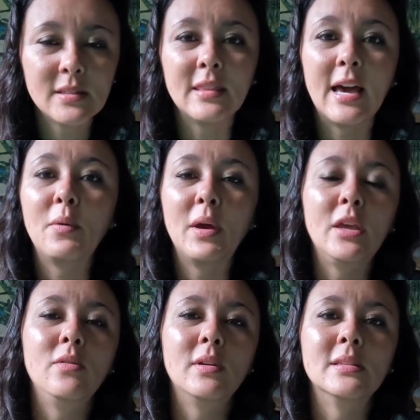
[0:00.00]
That way
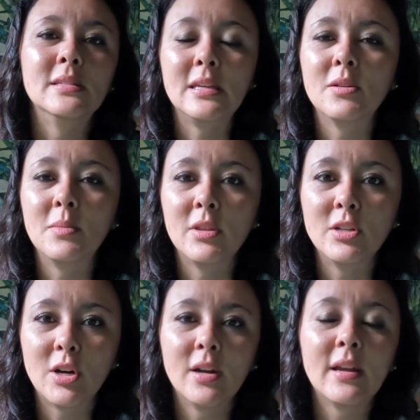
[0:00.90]
you can see them in the
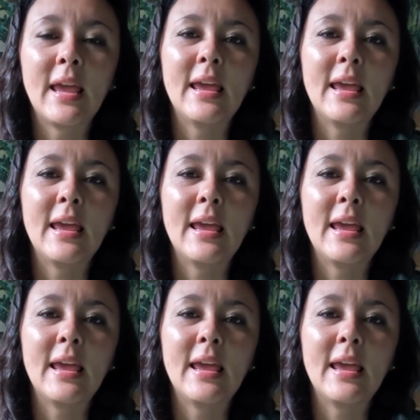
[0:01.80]
dark